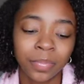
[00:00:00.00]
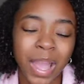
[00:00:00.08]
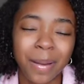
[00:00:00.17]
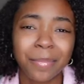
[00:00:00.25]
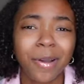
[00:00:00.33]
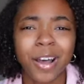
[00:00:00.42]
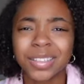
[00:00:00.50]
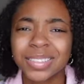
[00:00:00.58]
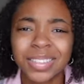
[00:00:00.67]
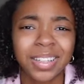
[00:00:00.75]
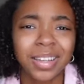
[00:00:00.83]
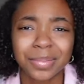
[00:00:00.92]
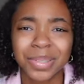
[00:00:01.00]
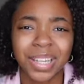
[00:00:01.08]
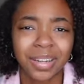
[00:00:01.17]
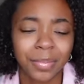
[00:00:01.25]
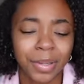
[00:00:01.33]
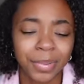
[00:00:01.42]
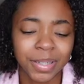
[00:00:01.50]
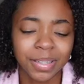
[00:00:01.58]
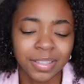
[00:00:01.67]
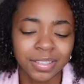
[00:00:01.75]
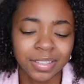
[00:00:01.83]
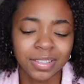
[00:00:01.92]
I'm constantly updating my
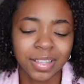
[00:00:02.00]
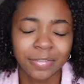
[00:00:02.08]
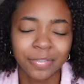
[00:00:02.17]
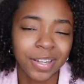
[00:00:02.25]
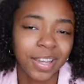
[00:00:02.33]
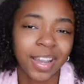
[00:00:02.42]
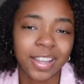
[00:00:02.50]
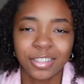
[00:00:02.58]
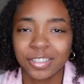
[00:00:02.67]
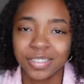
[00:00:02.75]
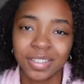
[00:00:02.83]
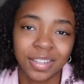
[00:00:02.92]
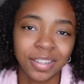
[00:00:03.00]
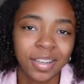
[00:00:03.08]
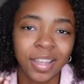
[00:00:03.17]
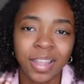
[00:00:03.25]
playlist because I feel like I just get